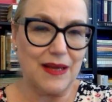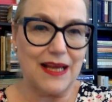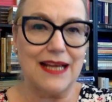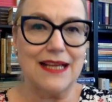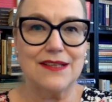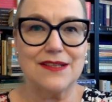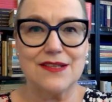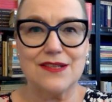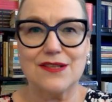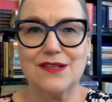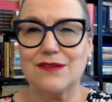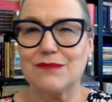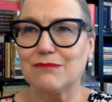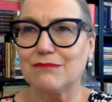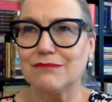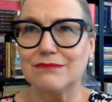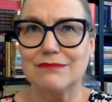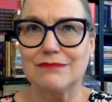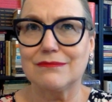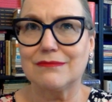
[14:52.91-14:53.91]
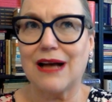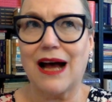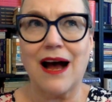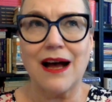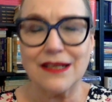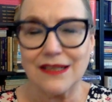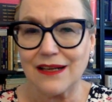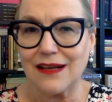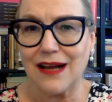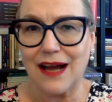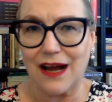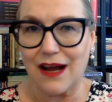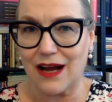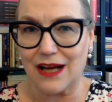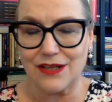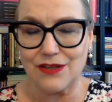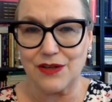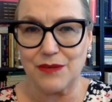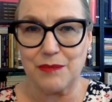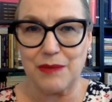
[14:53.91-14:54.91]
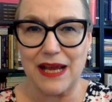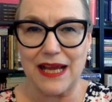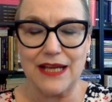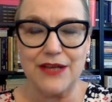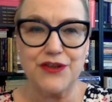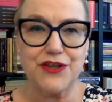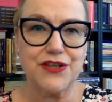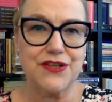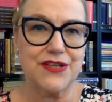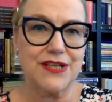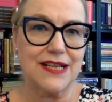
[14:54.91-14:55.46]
It's under 100 pages.